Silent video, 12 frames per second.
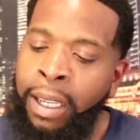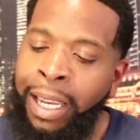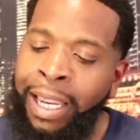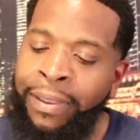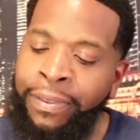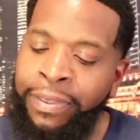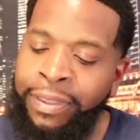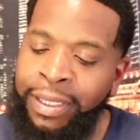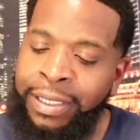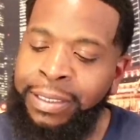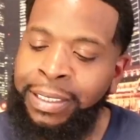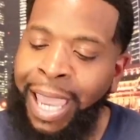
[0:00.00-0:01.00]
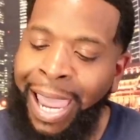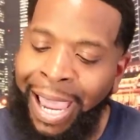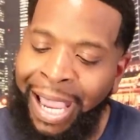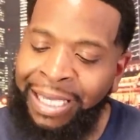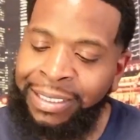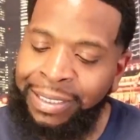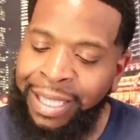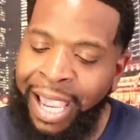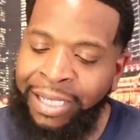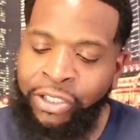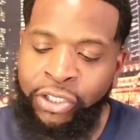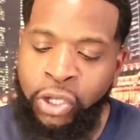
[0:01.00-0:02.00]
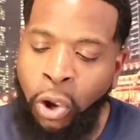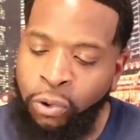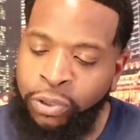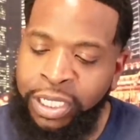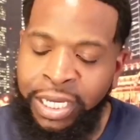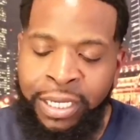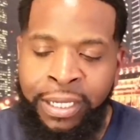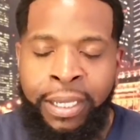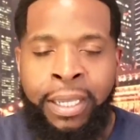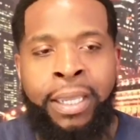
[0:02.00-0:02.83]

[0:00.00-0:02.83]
And this has that salty,